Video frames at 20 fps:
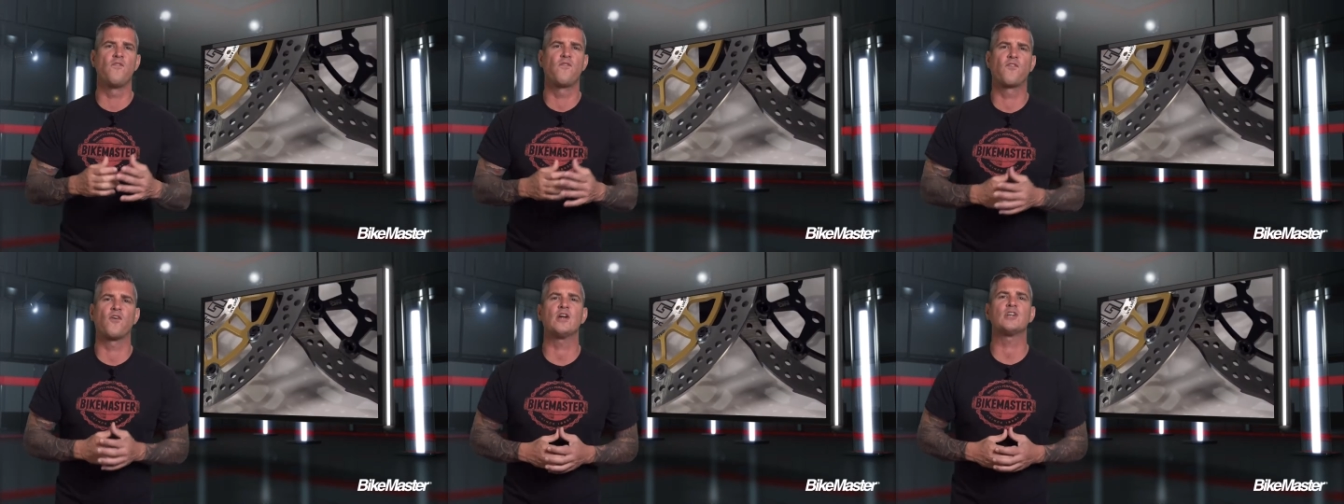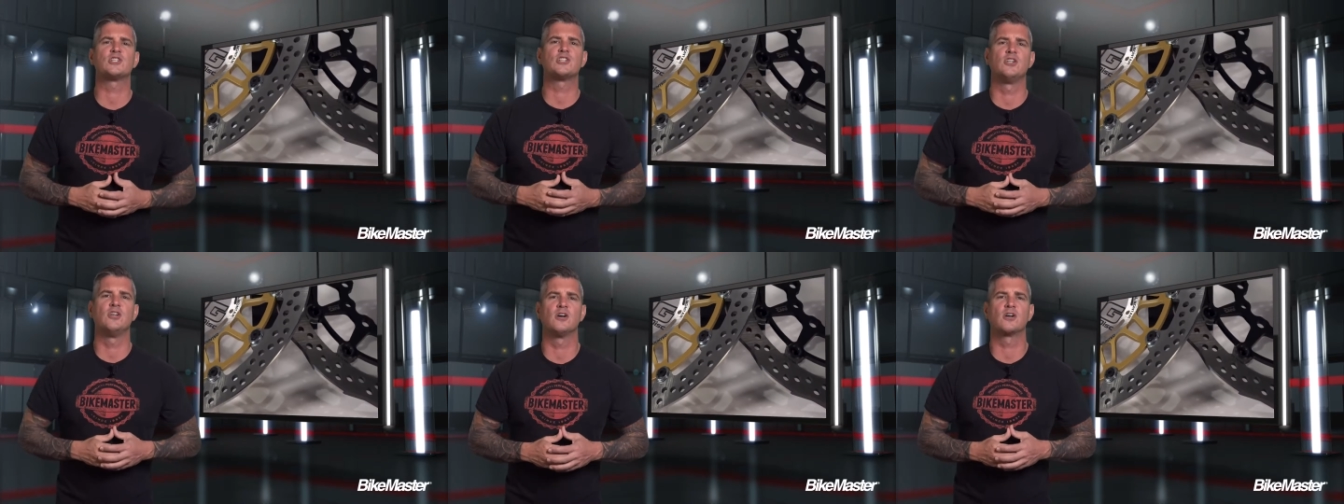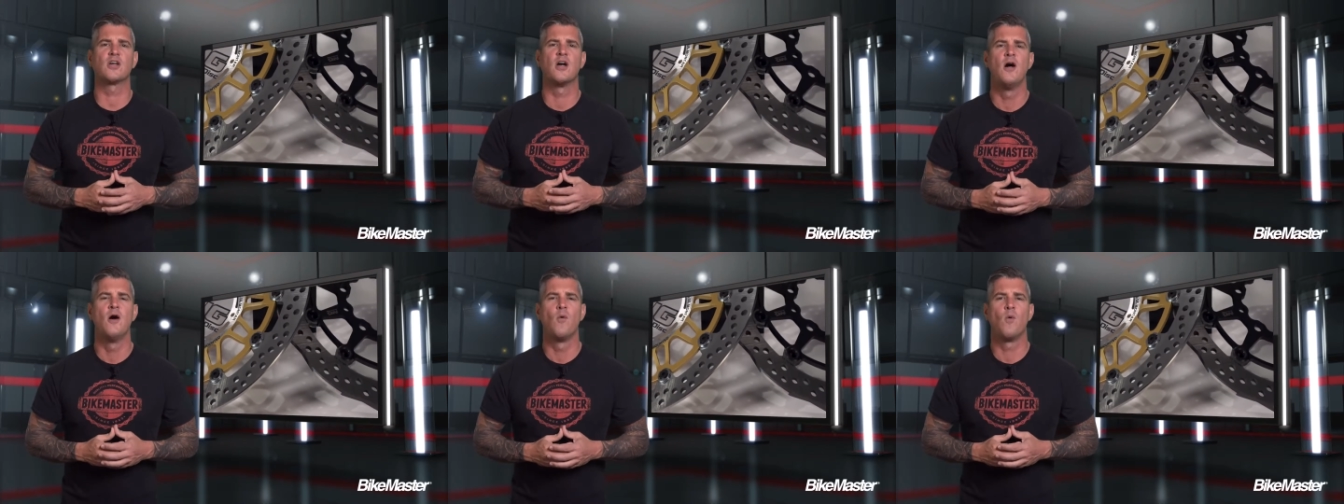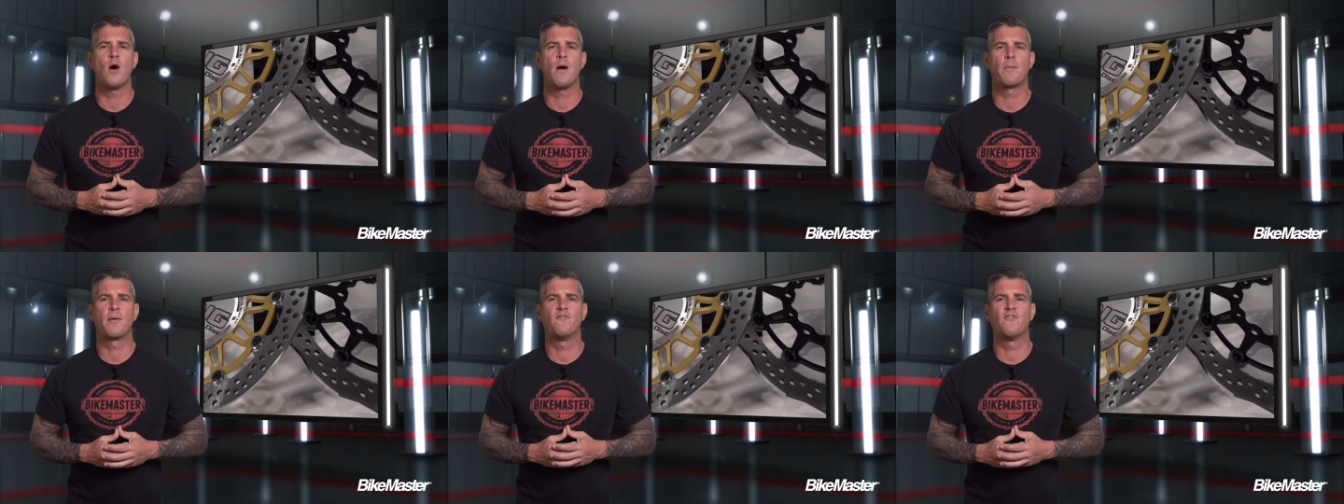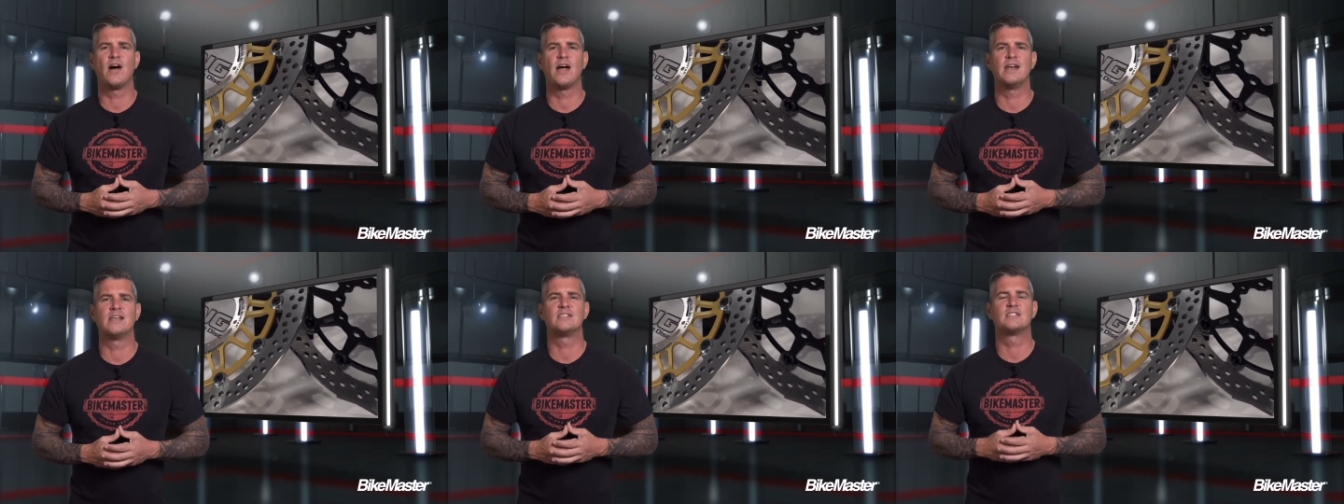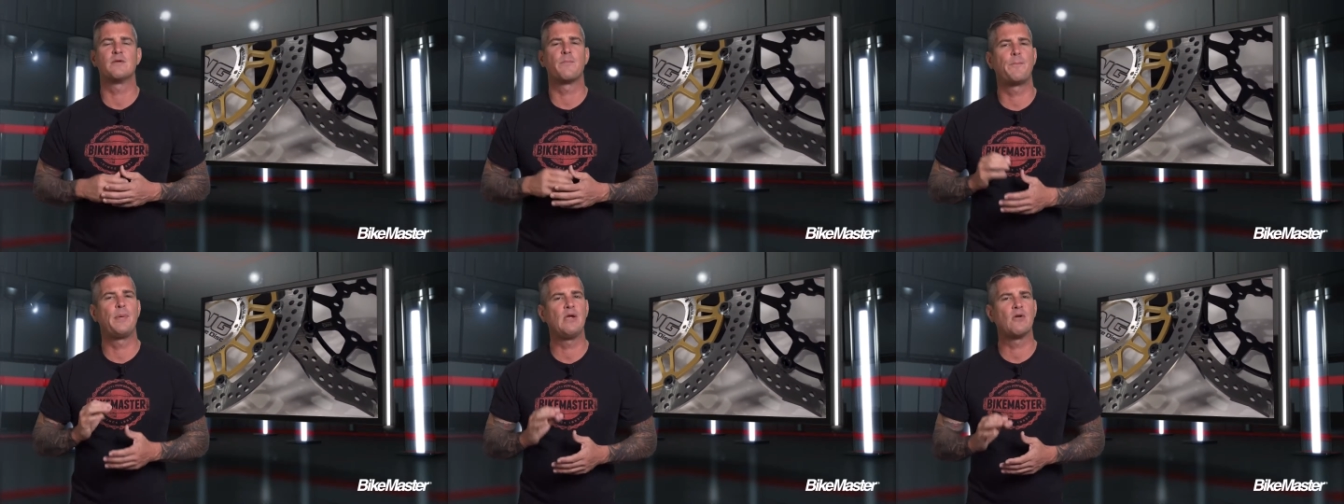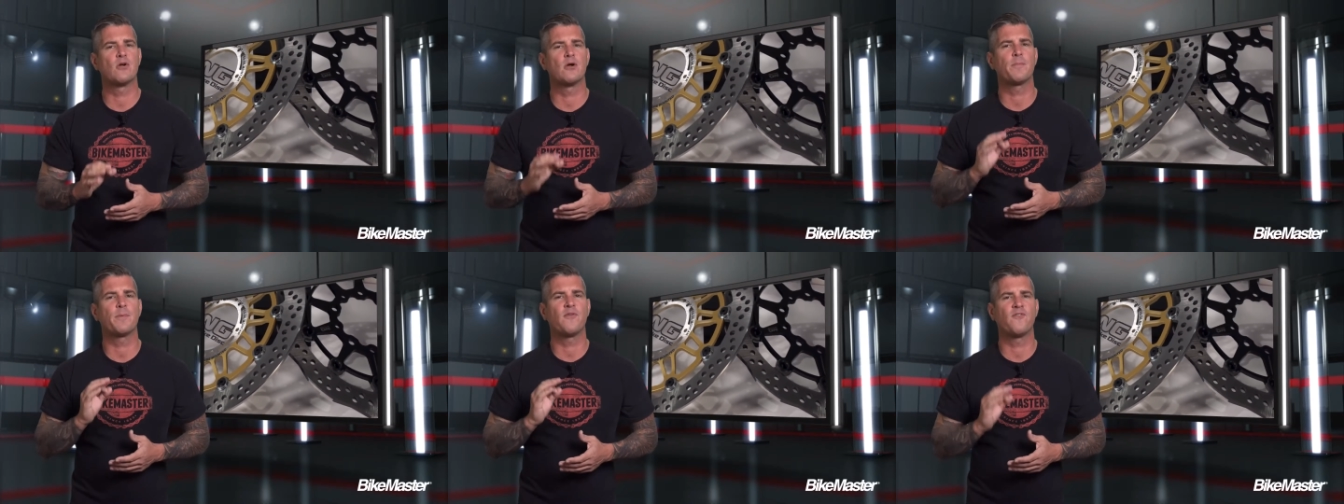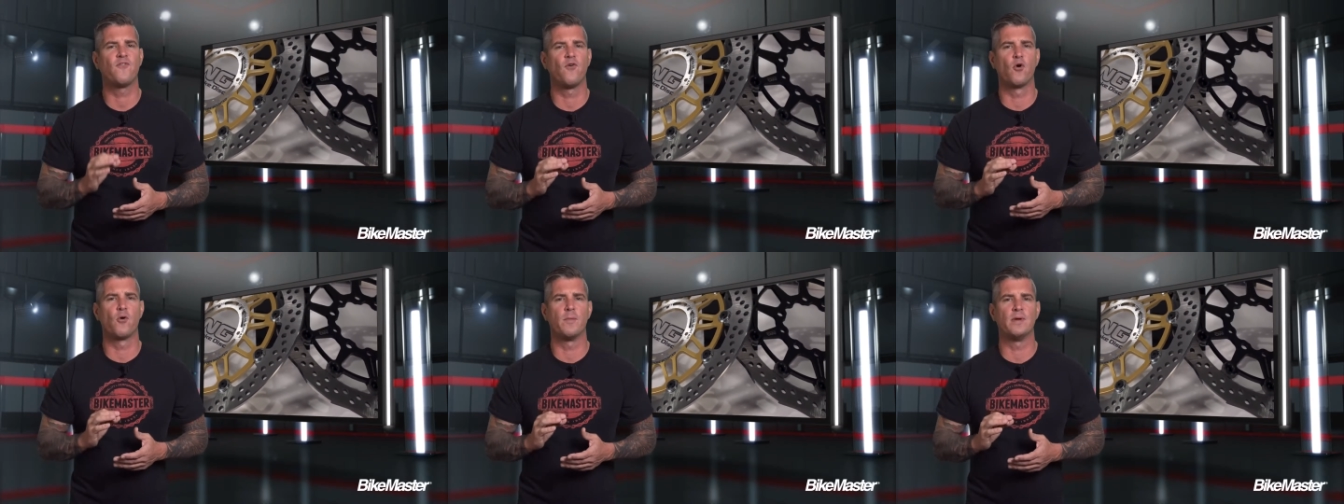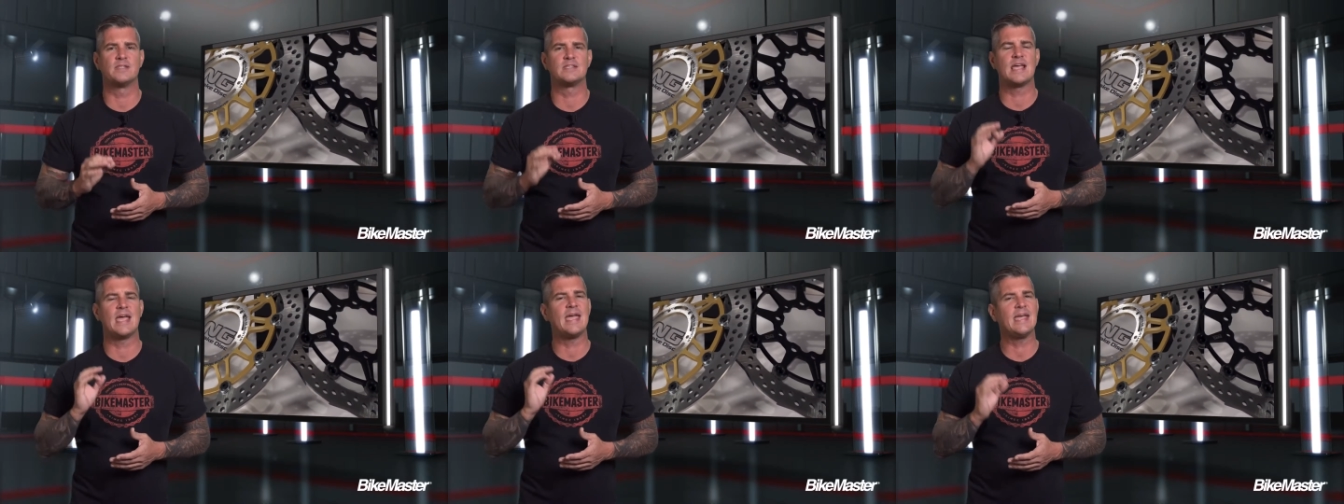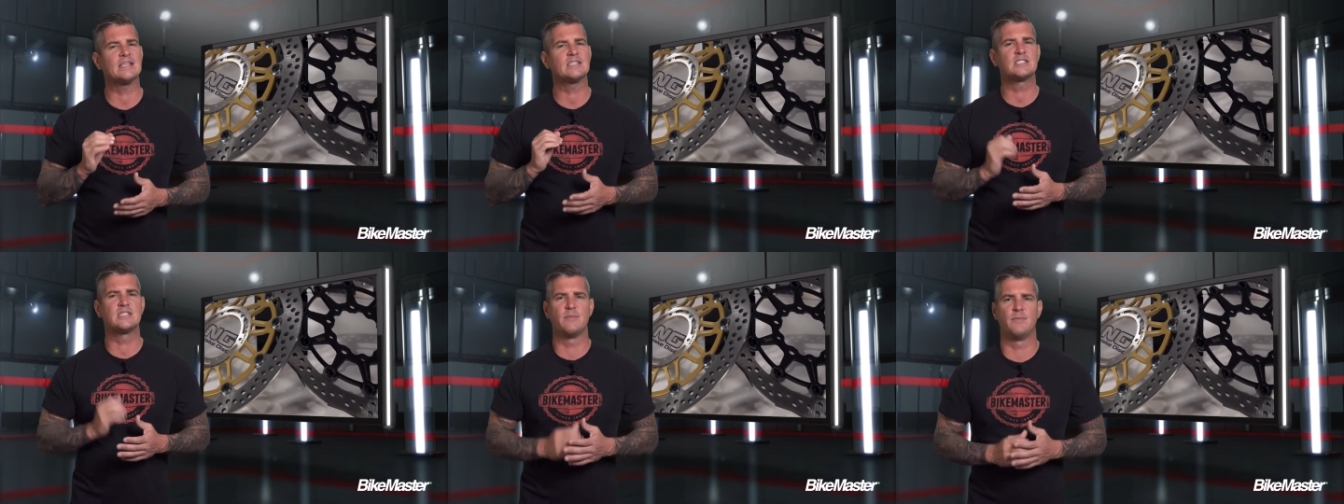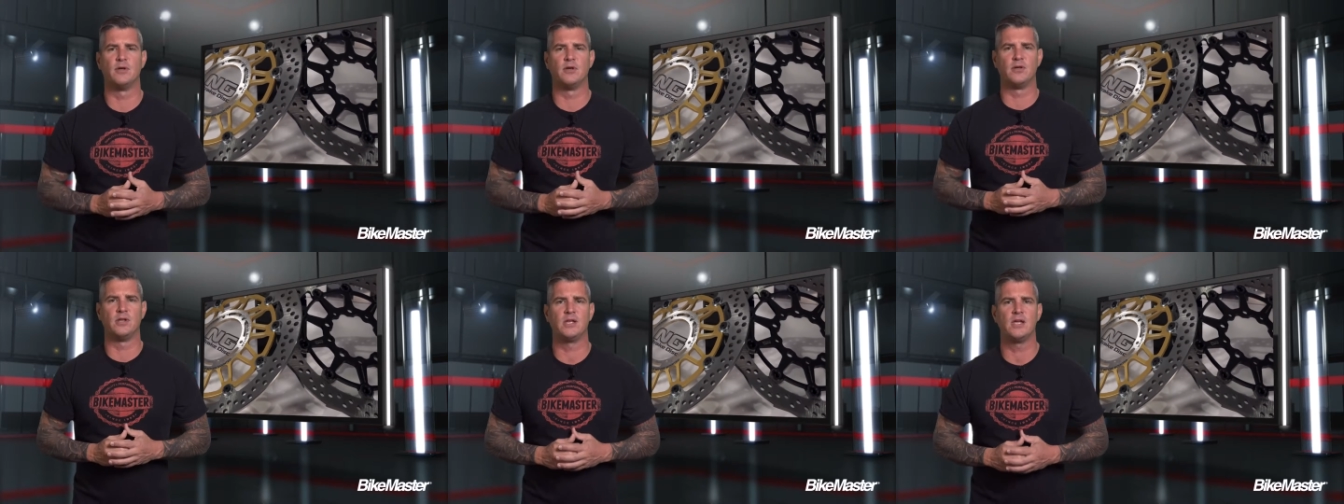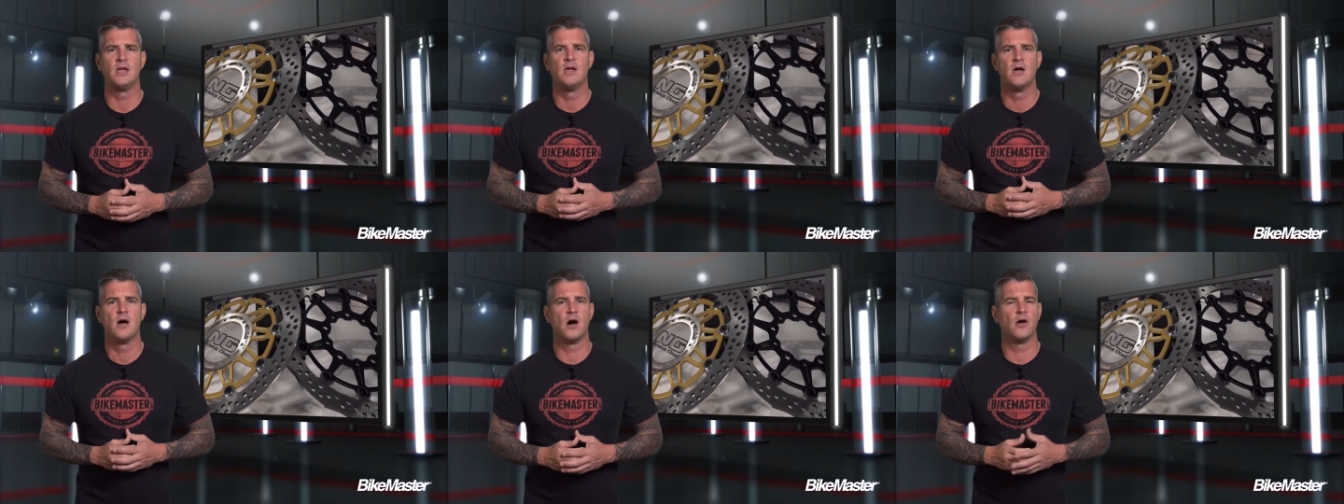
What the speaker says: fresh look while providing superior performance and stability